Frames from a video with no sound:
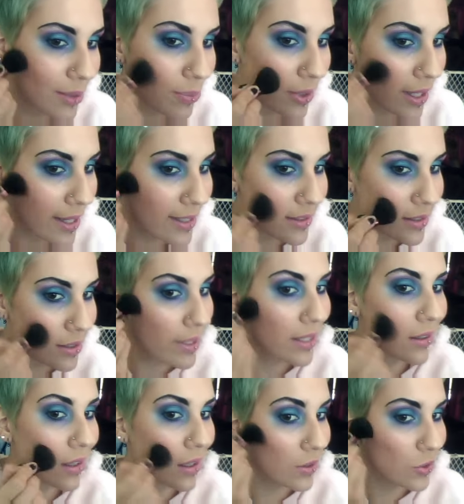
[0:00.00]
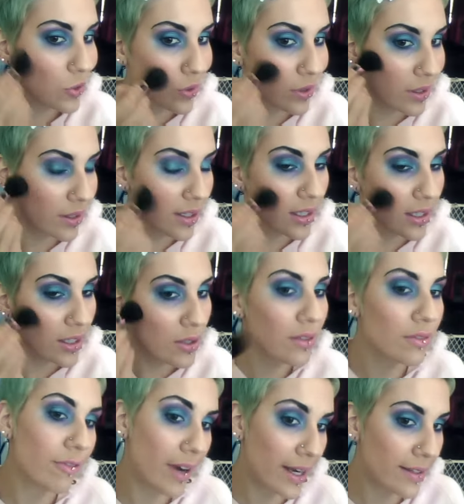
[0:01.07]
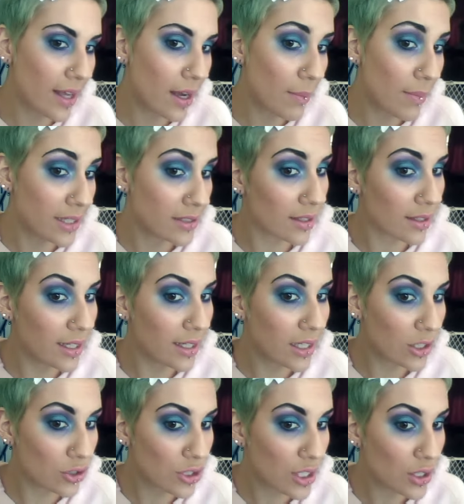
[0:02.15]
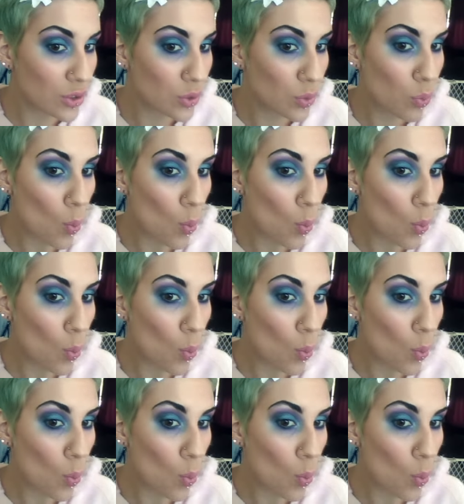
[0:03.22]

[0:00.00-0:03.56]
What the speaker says: Applied it to my contour area. You can find that by sucking in your cheeks